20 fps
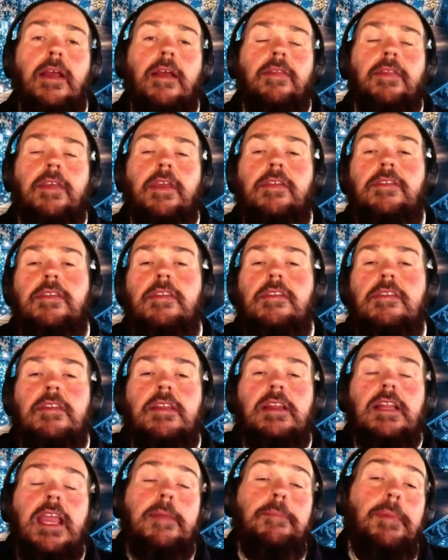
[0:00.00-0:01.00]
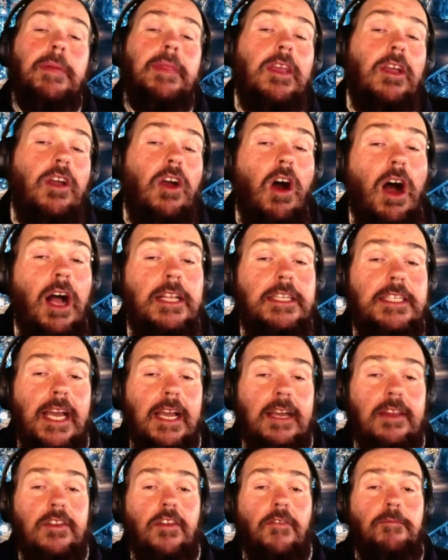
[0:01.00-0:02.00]
This is sleep in the
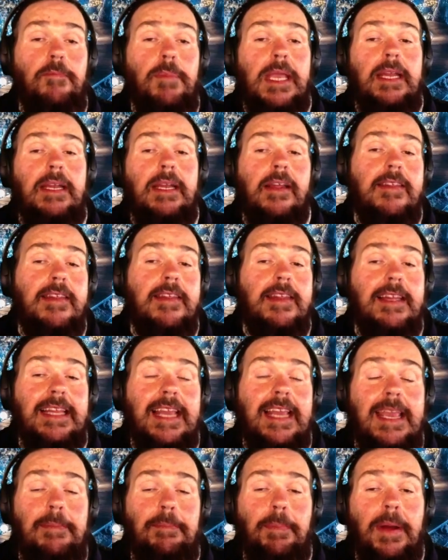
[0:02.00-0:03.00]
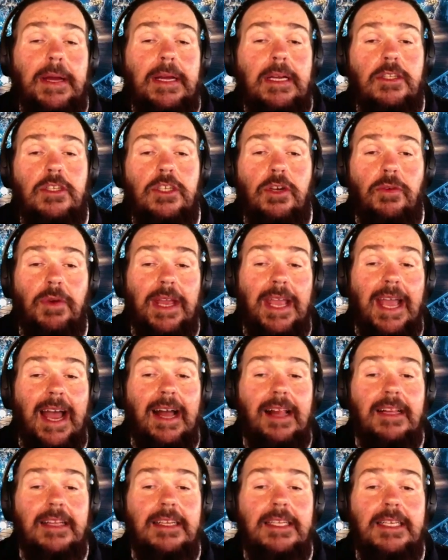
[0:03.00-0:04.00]
context of being asleep to
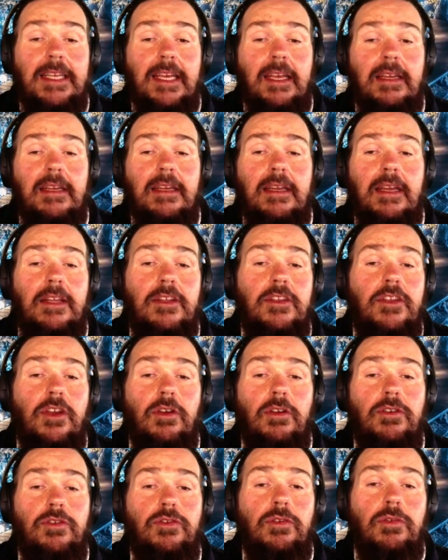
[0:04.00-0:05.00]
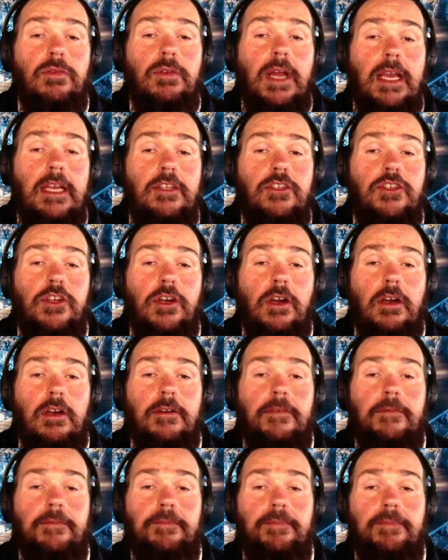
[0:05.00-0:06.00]
reality and to your true nature.
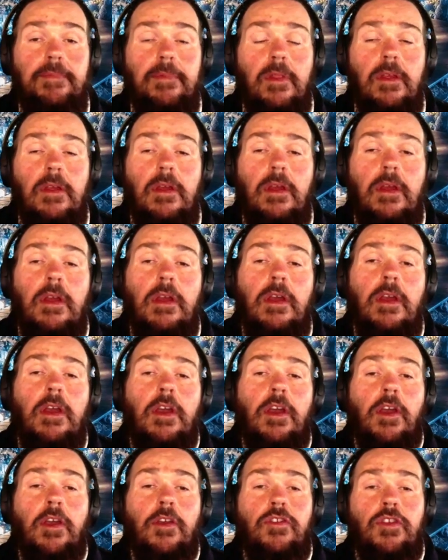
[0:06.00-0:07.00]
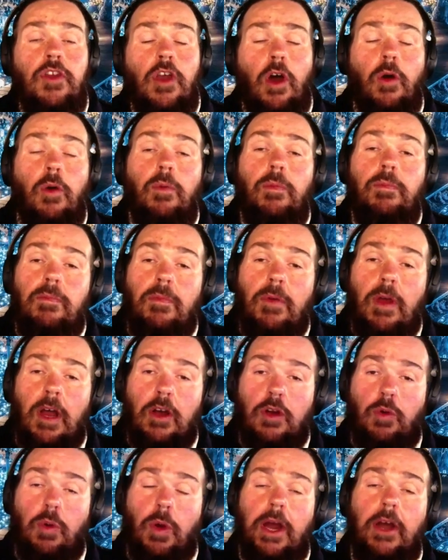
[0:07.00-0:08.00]
So
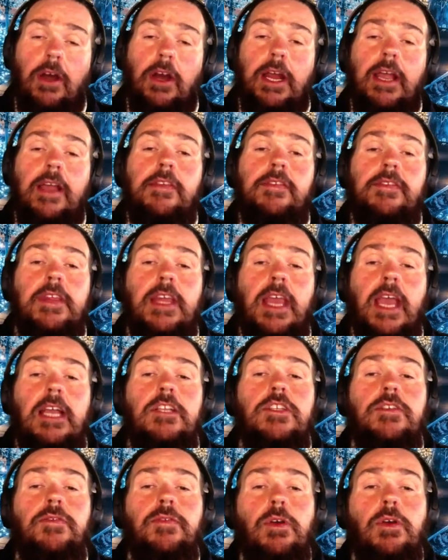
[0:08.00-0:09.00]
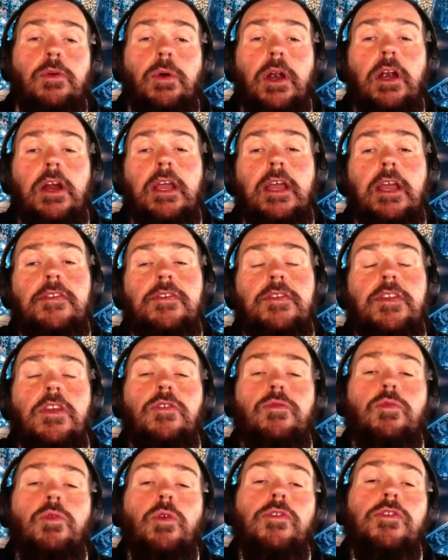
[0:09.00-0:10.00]
Aquarius, the age of Aquarius,
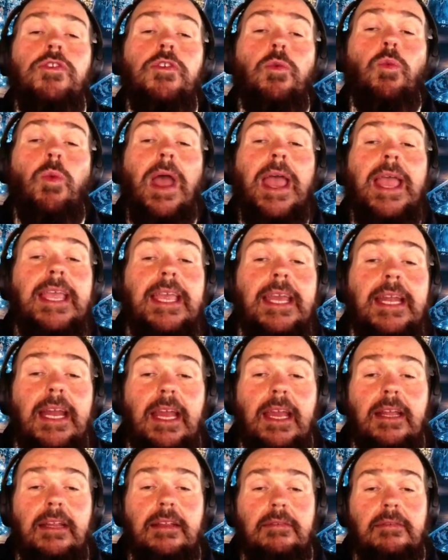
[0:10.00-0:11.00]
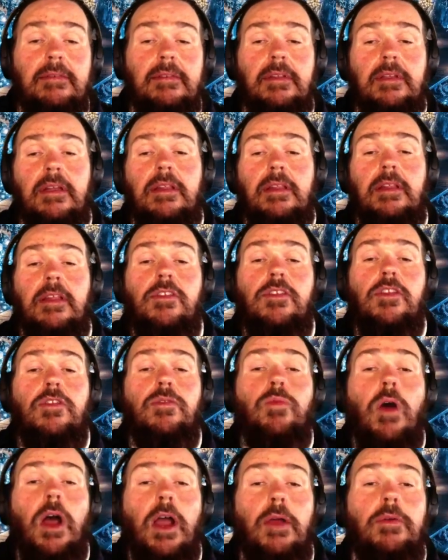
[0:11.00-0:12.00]
this rules awakening. And this is
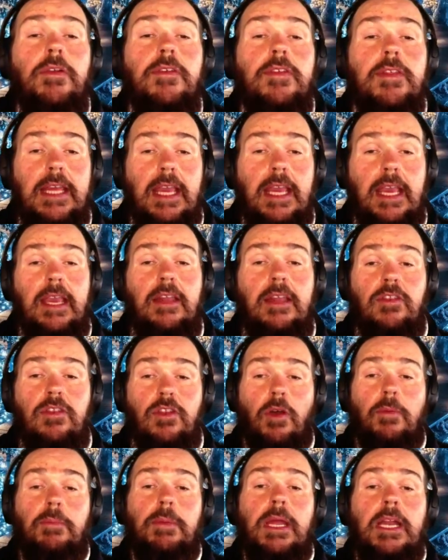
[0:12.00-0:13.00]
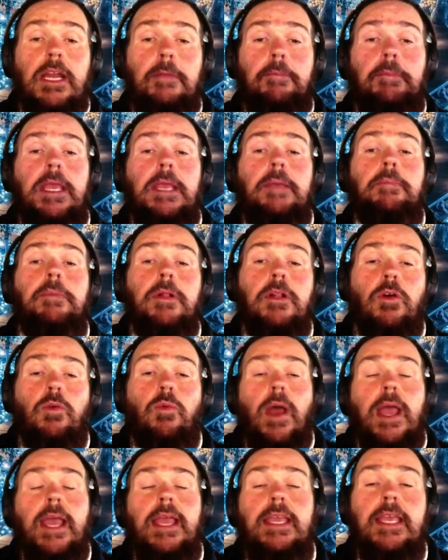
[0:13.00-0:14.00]
why we're seeing so many people
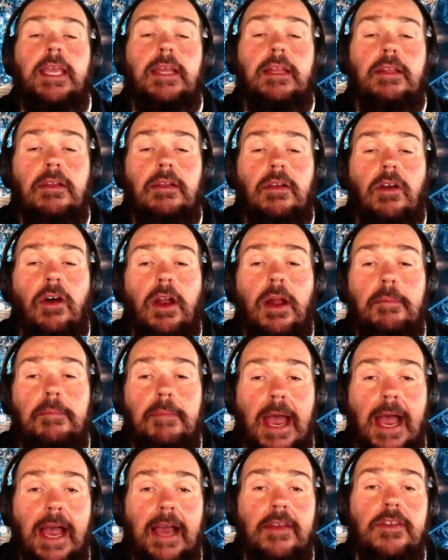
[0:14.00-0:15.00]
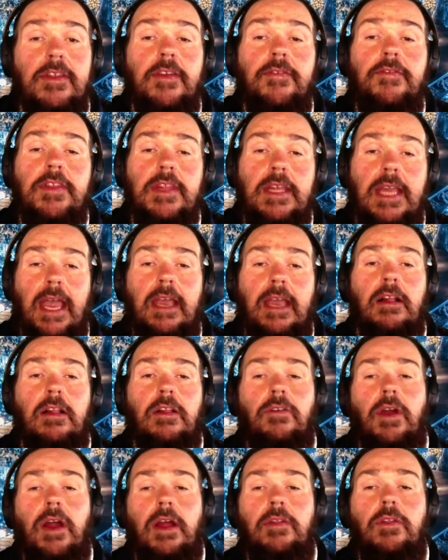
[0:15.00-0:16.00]
awaken on a massive scale
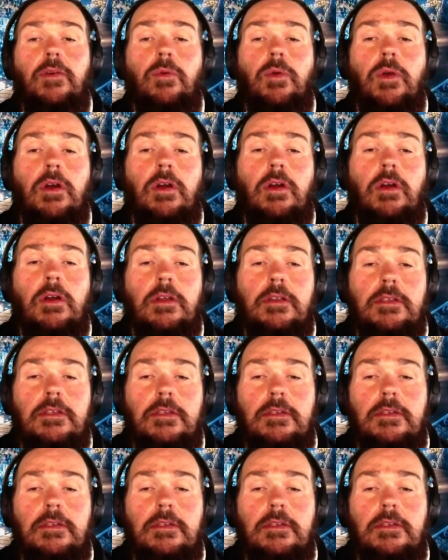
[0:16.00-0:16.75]
around the world.